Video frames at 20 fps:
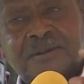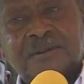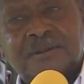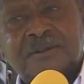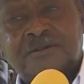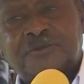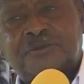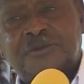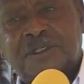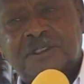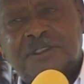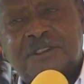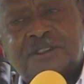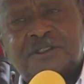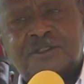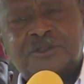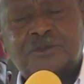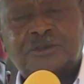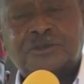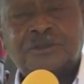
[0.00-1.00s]
In French,
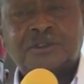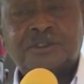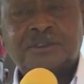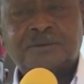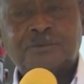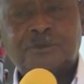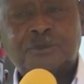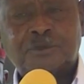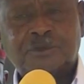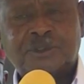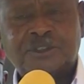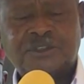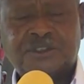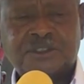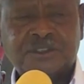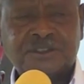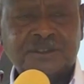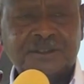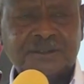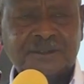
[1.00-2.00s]
it is called the
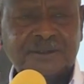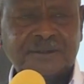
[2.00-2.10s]
bourgeoisie.